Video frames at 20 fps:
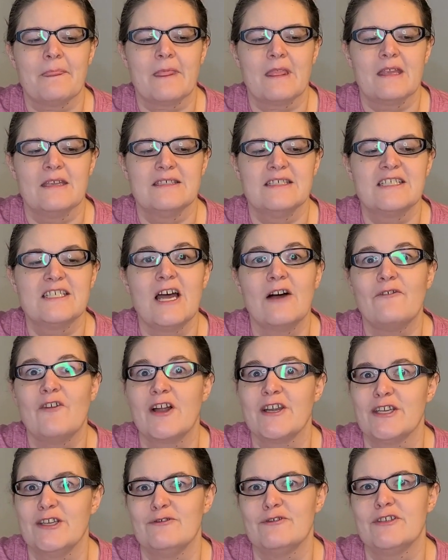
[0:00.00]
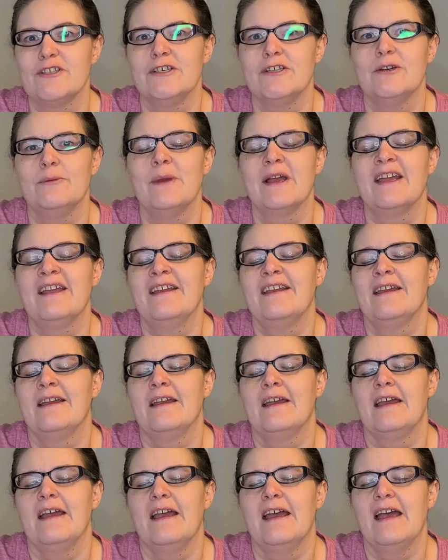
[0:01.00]
stuff on YouTube,
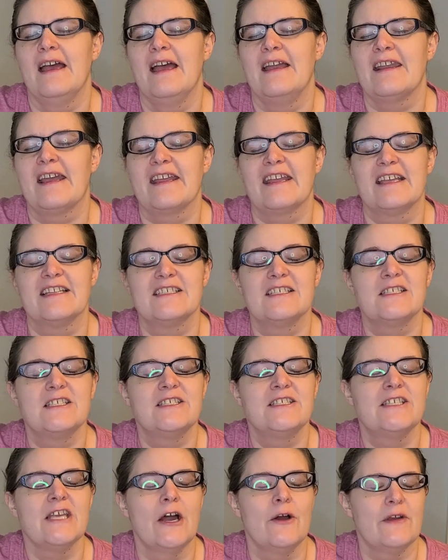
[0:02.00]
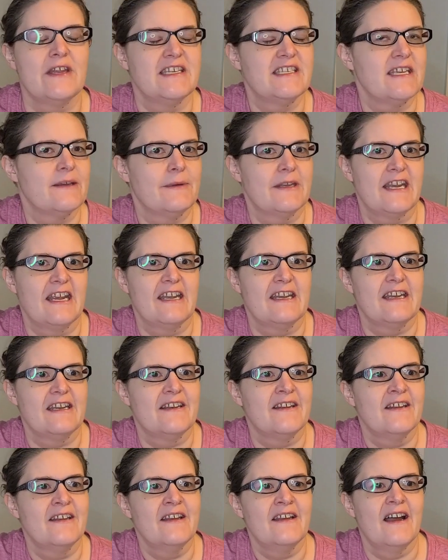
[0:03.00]
and I get so
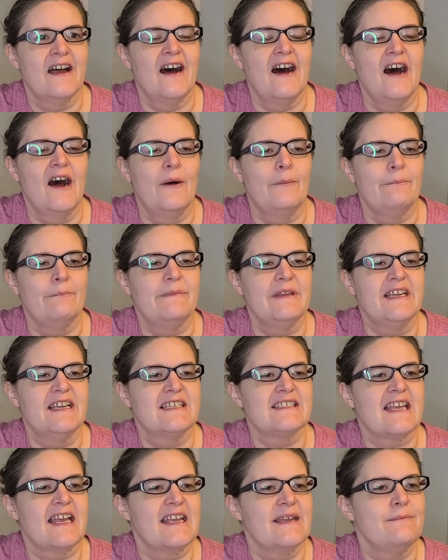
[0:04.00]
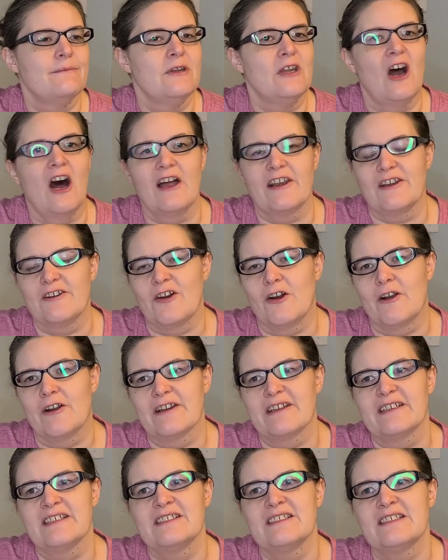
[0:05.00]
intimidated because I am not an
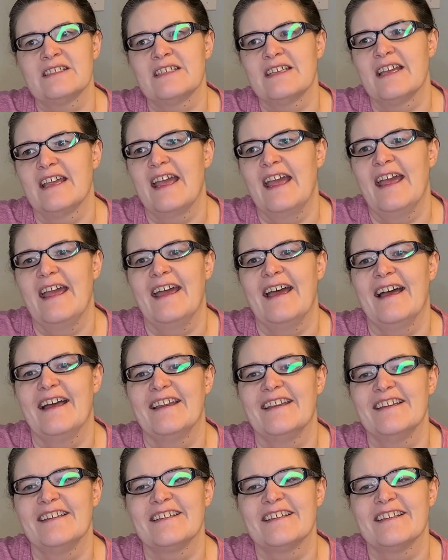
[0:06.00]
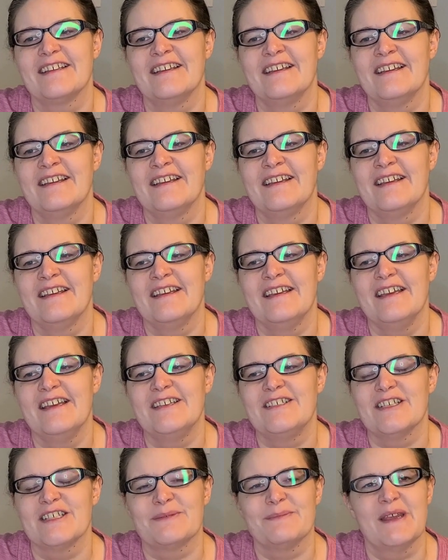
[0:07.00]
artist, and it
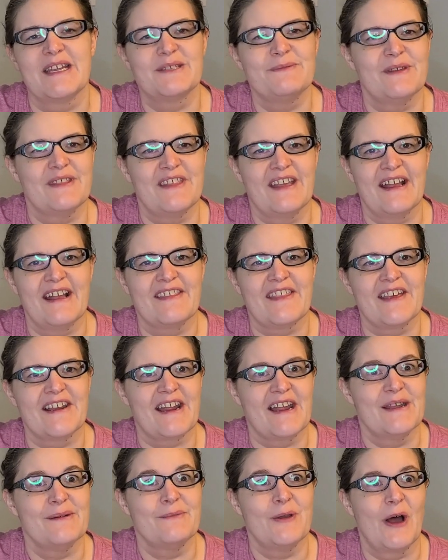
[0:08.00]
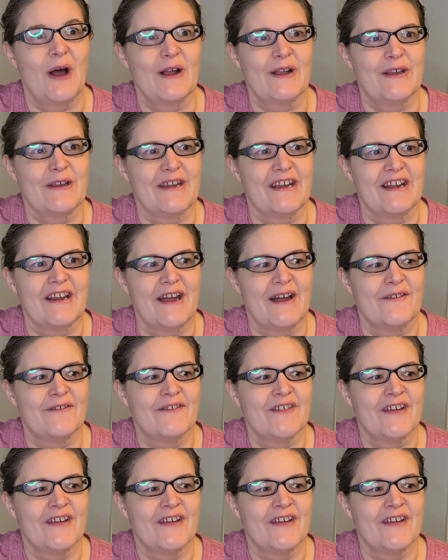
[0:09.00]
just makes me think that I am not good enough.